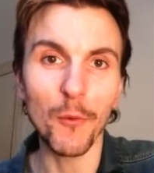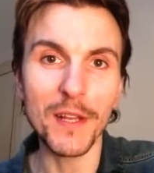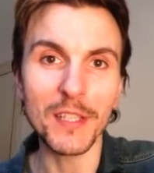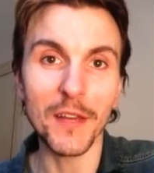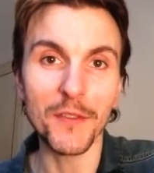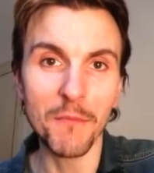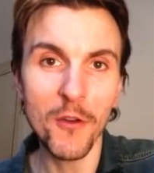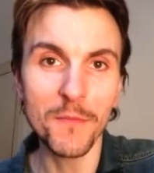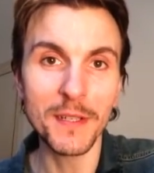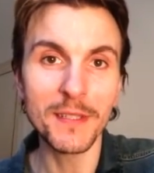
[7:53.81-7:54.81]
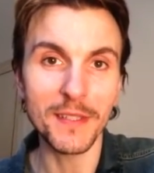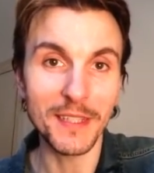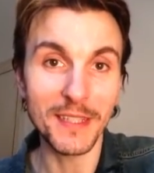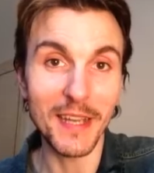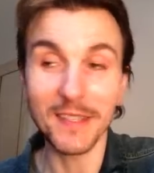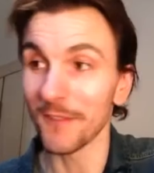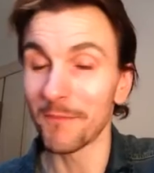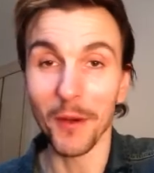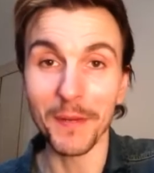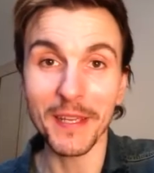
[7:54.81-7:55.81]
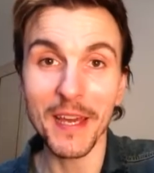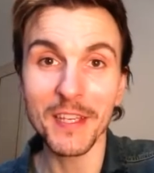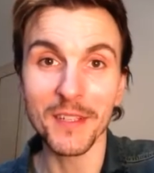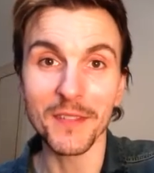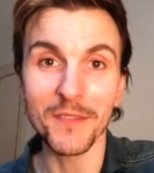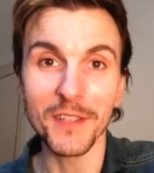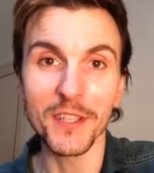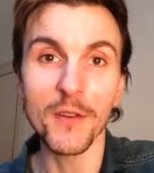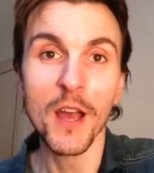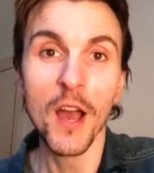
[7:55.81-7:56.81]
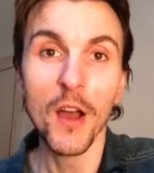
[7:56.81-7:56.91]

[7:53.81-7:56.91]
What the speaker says: which at the moment, the date of publication of this video